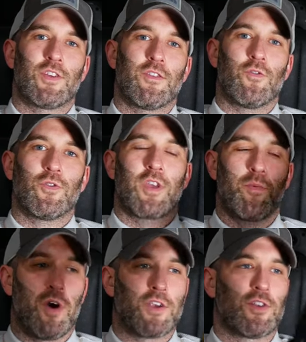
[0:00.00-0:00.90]
that the load
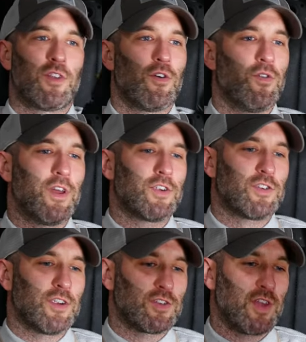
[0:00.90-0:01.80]
capacity on
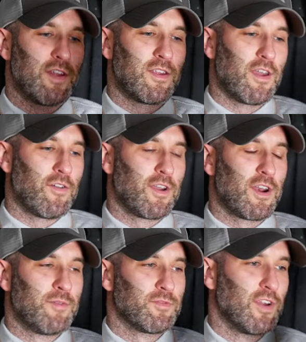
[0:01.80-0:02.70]
this is 10
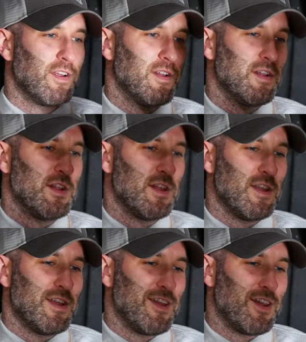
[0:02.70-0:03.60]
kilograms,
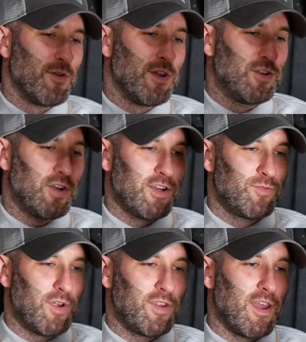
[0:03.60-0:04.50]
which is
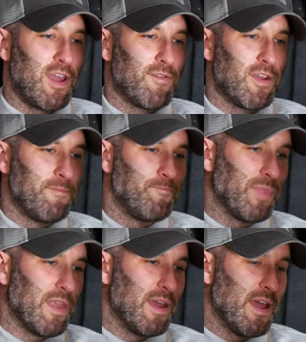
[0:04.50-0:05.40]
pretty heavy,
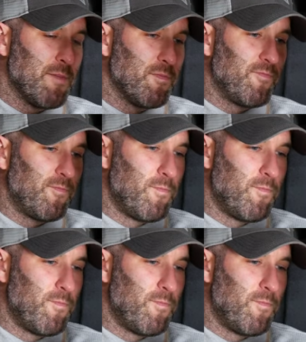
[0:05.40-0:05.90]
and